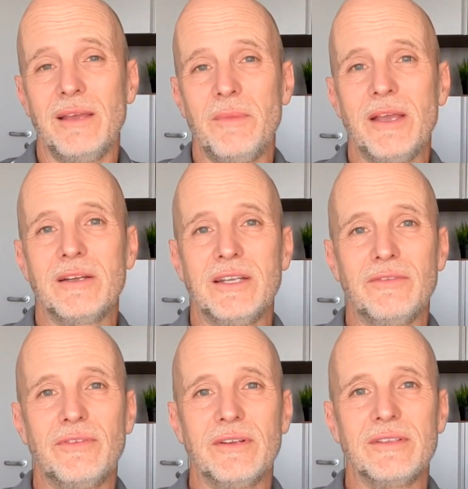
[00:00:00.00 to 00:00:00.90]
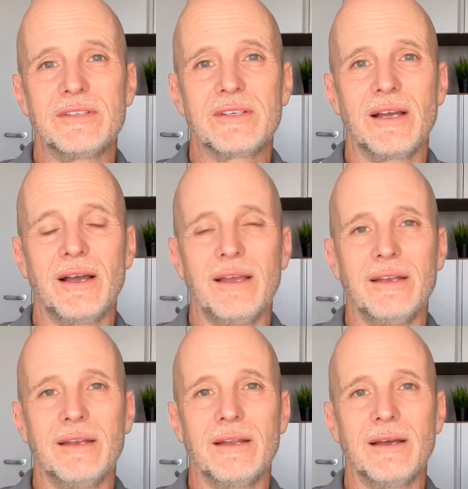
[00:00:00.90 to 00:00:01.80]
make a difference
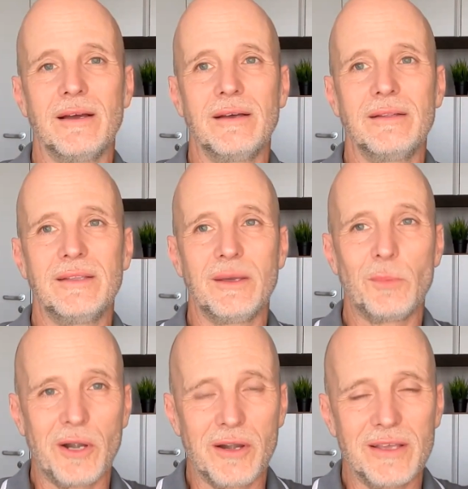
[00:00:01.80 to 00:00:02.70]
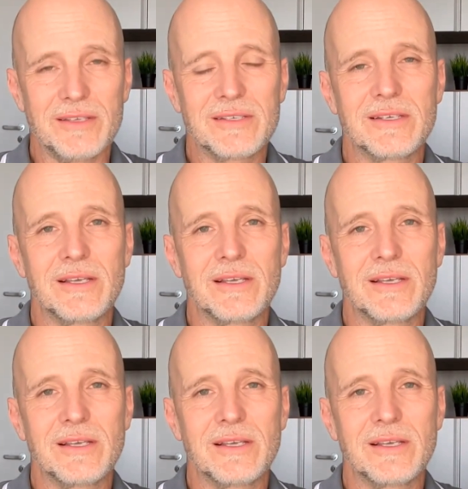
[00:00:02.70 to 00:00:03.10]
in the awareness.